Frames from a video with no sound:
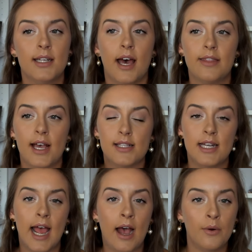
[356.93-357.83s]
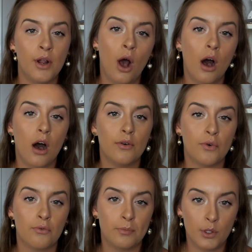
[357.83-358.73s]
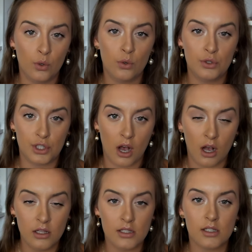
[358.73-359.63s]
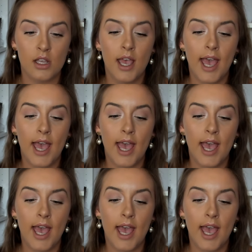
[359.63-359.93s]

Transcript: Now, that is an hour and a half of pure dance.